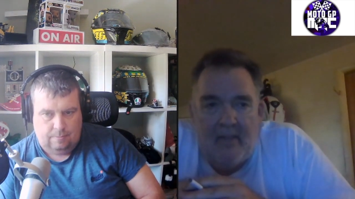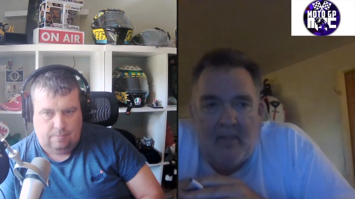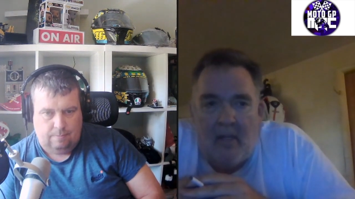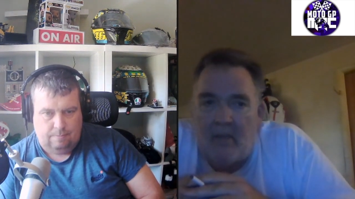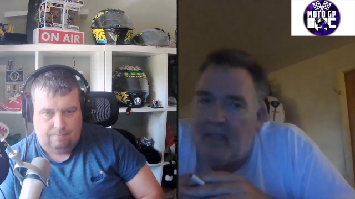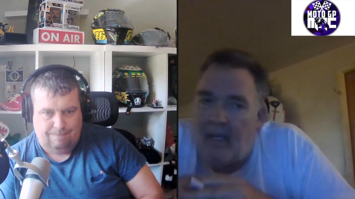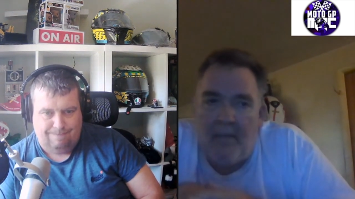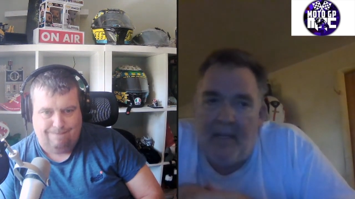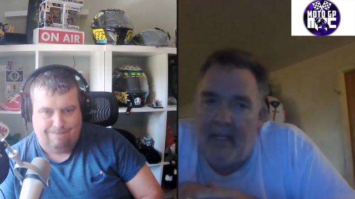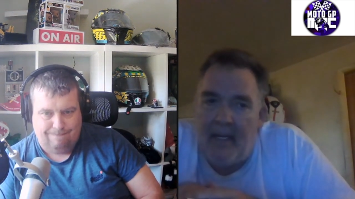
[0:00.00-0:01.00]
Speaker 1: Don't tell
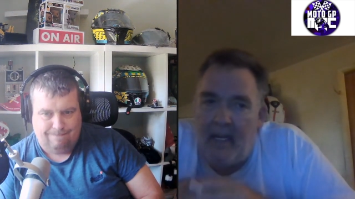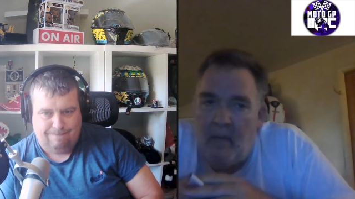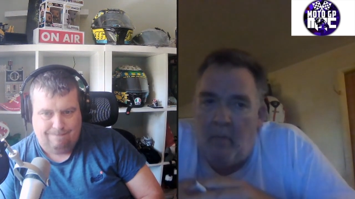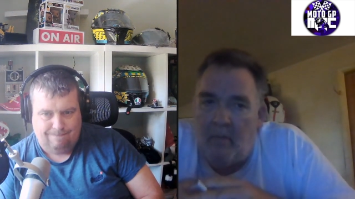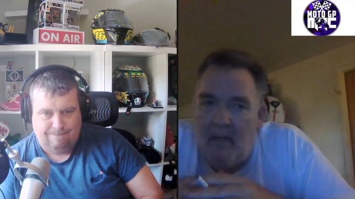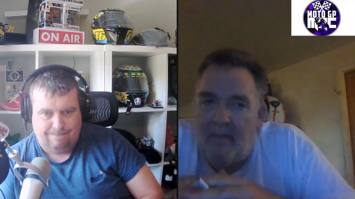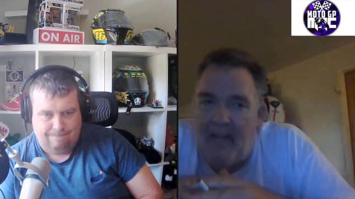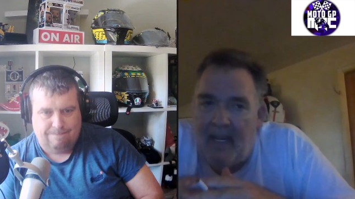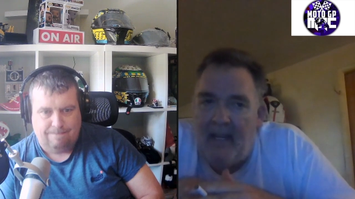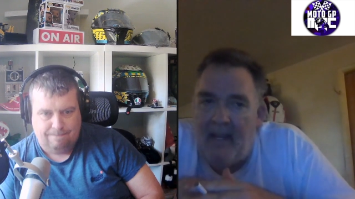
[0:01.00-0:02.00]
me that if
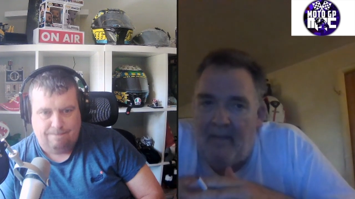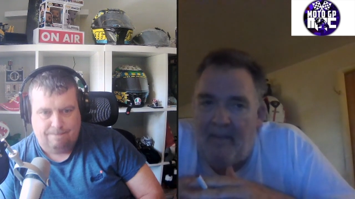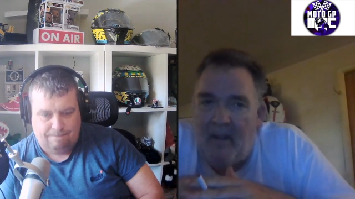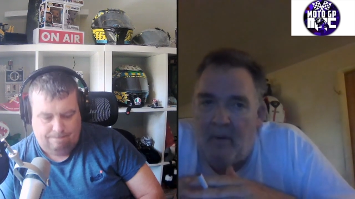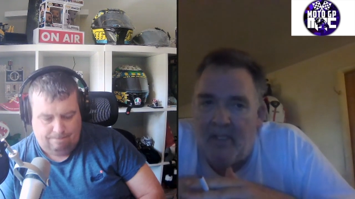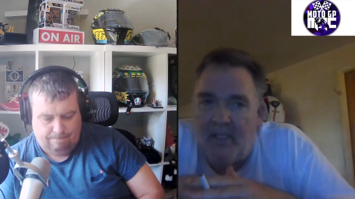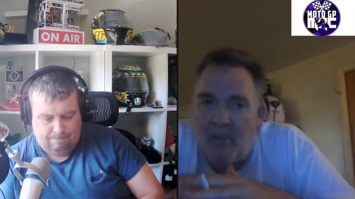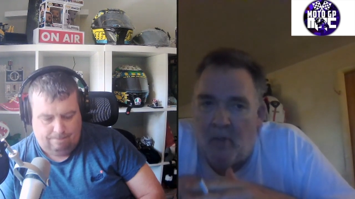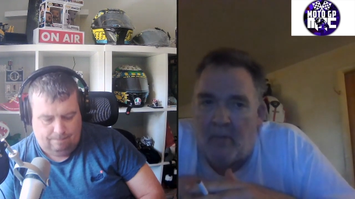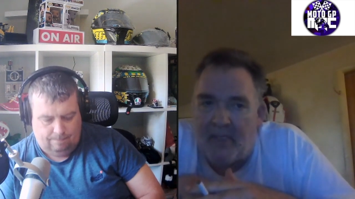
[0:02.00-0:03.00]
he was his
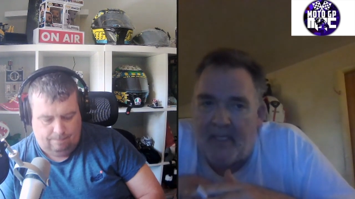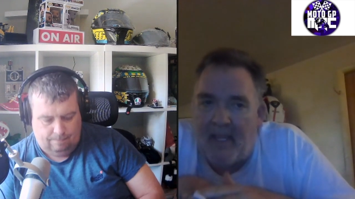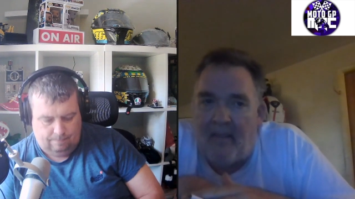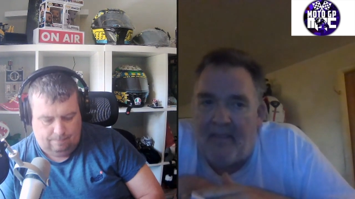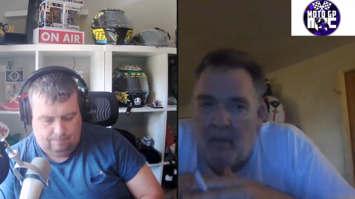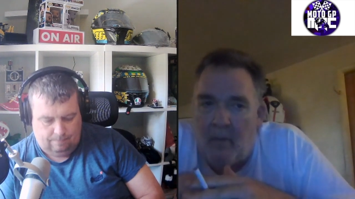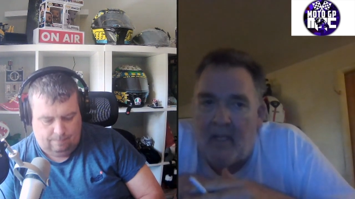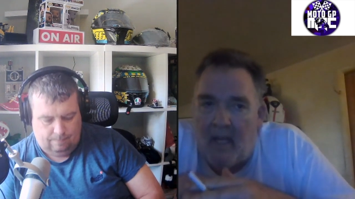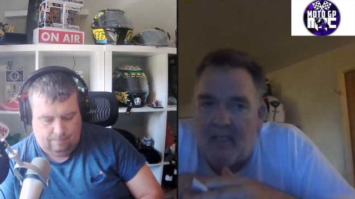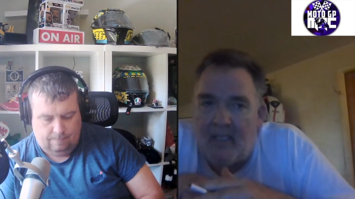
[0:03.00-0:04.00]
normal self, he'd
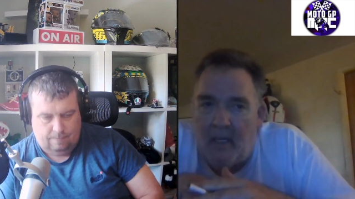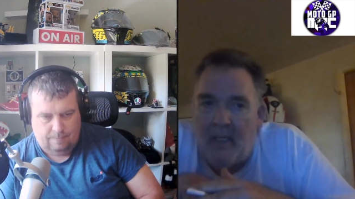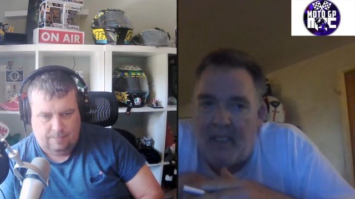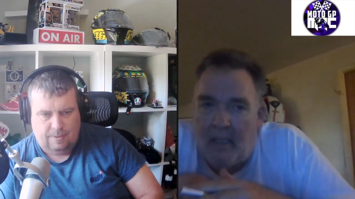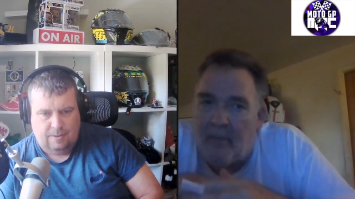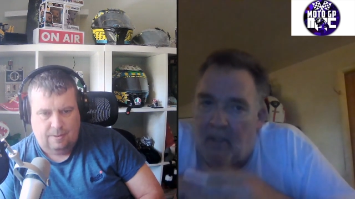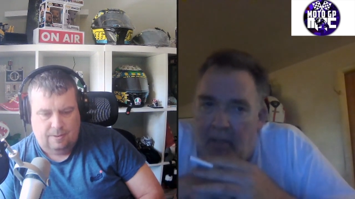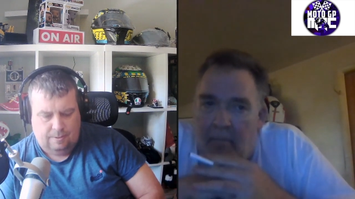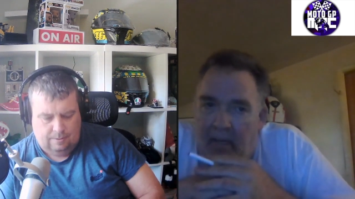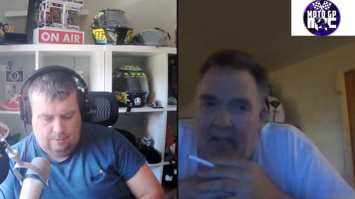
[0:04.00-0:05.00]
have jumped on
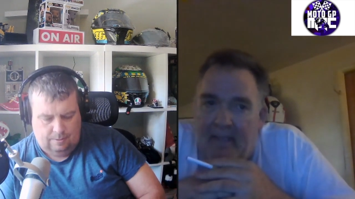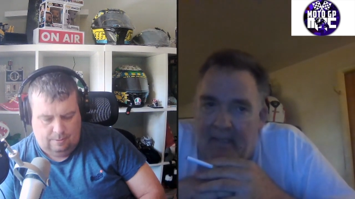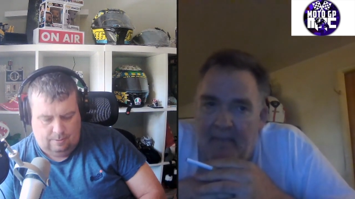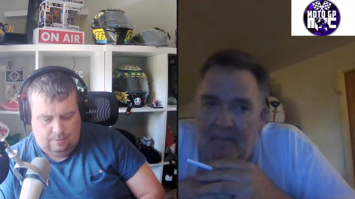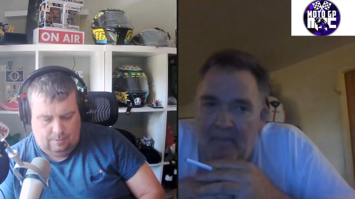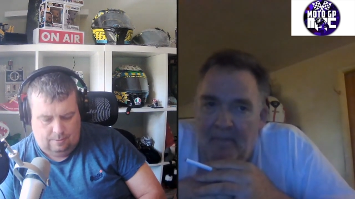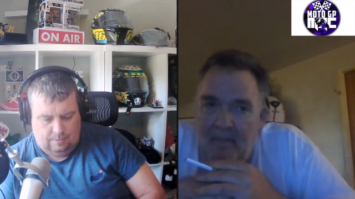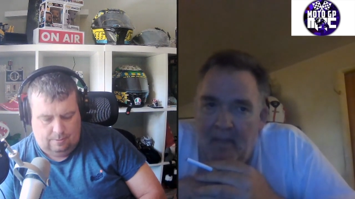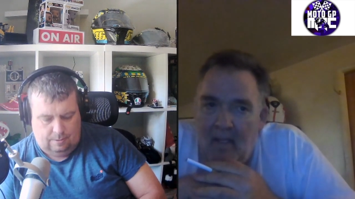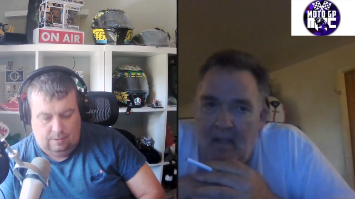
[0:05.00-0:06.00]
them bikes.
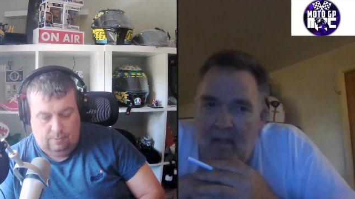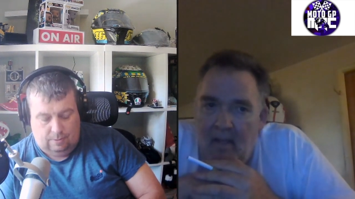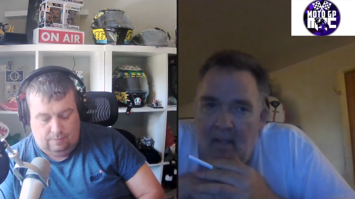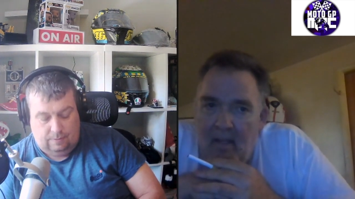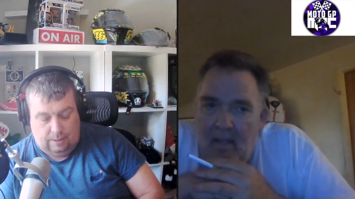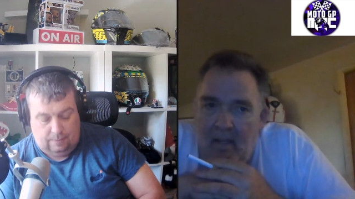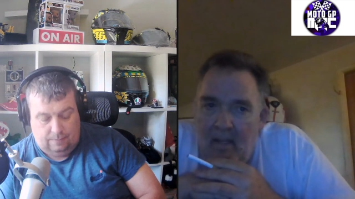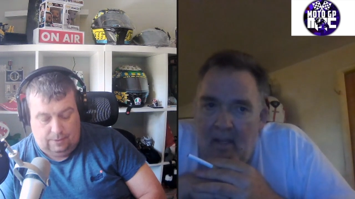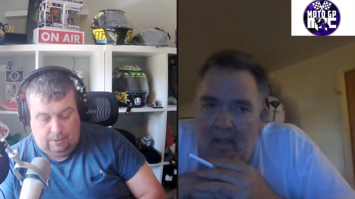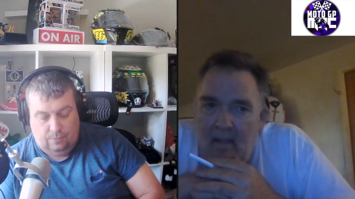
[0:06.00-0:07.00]
Speaker 2: He would have, yeah.
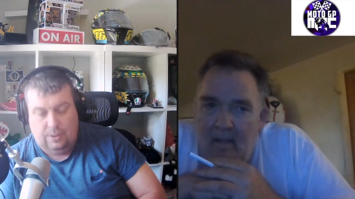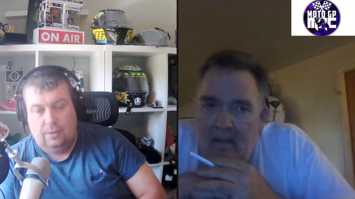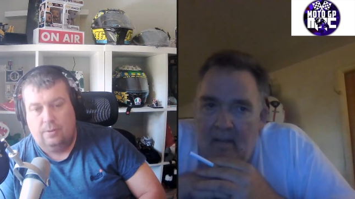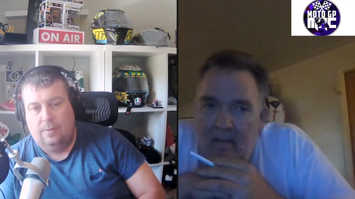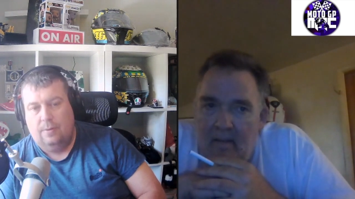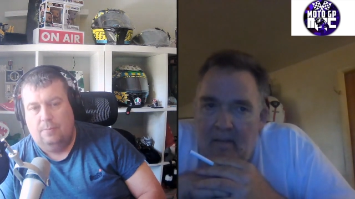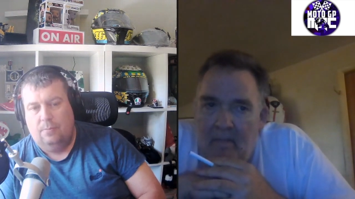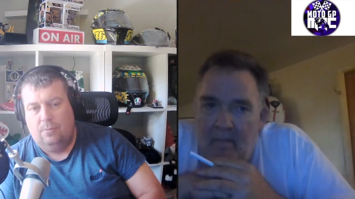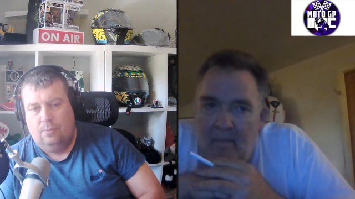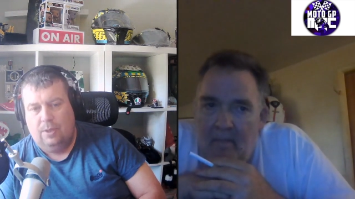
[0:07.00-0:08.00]
Well, look.
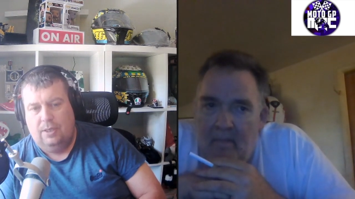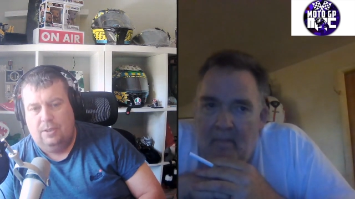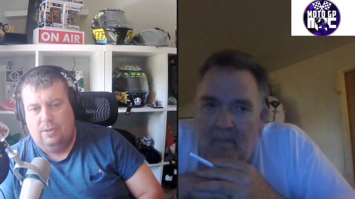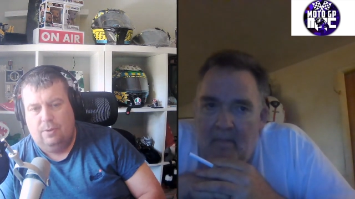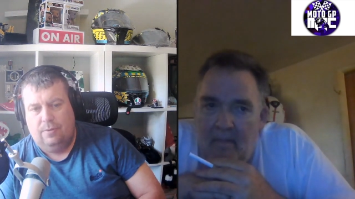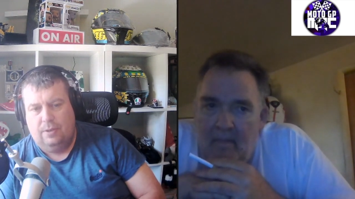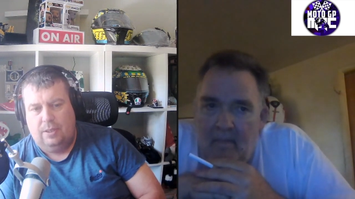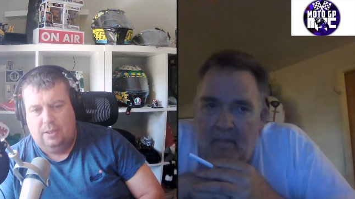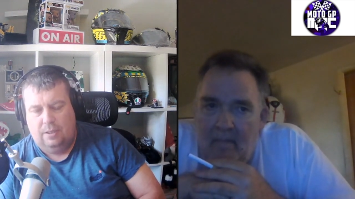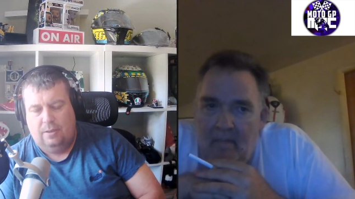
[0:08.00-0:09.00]
When did you ever
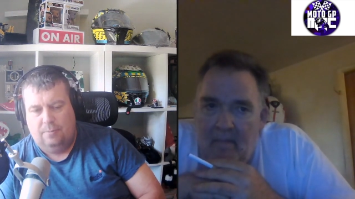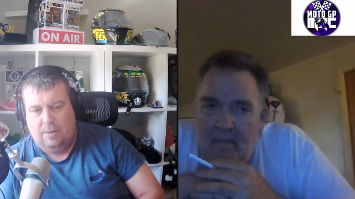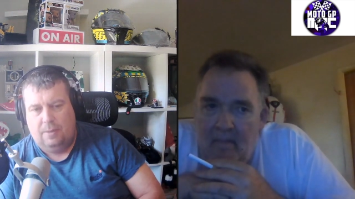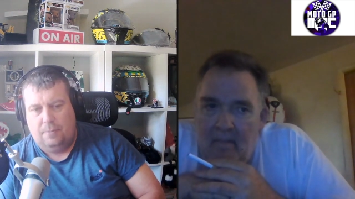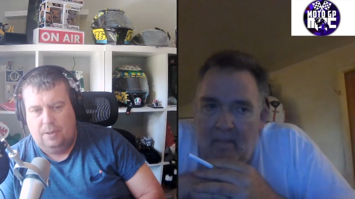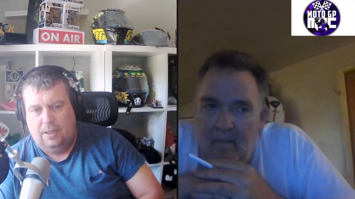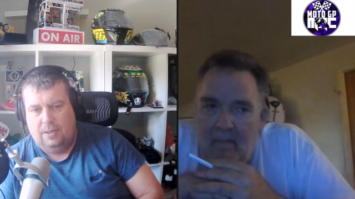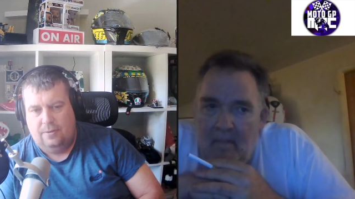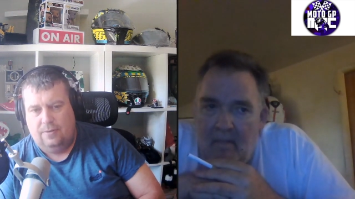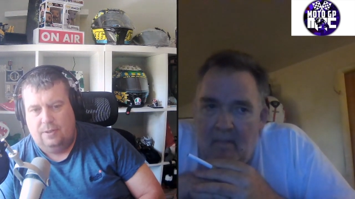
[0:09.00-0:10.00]
hear of Marc
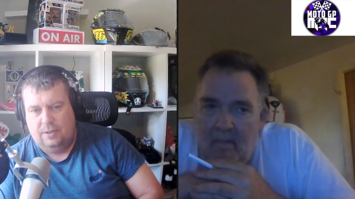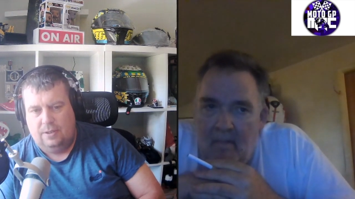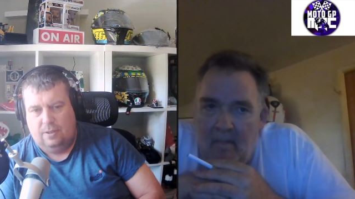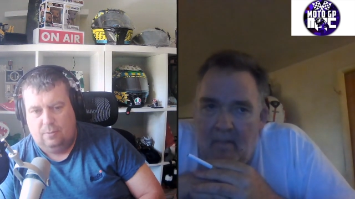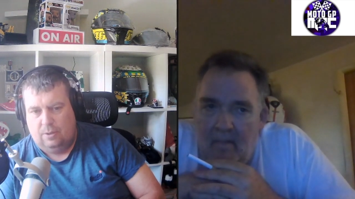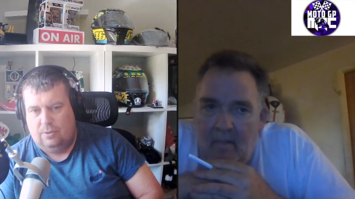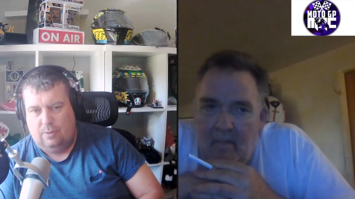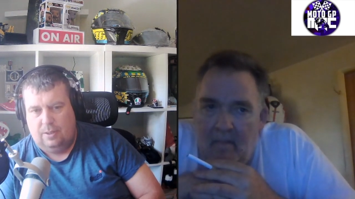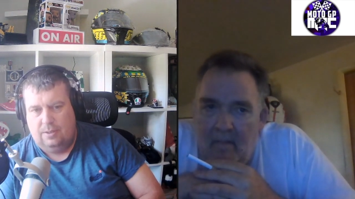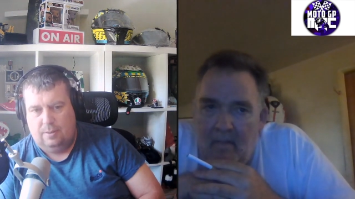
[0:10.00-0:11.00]
Marquez finishing in what
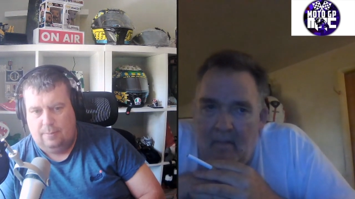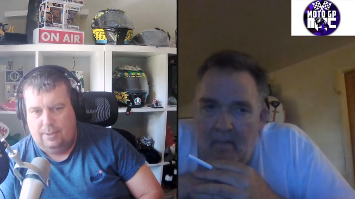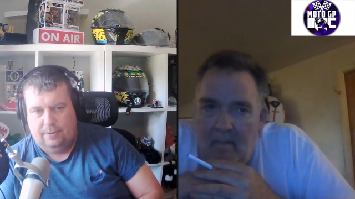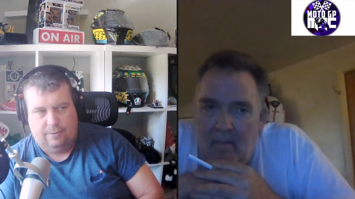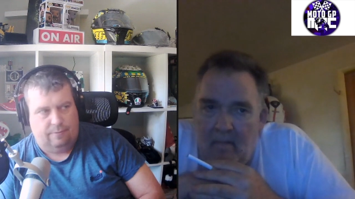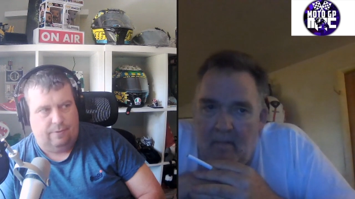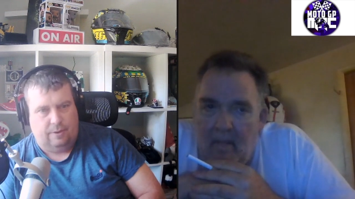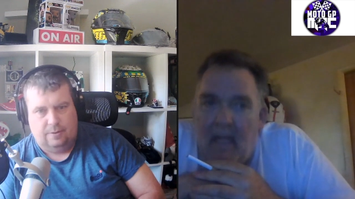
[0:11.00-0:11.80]
20th place or
Speaker 1: fucking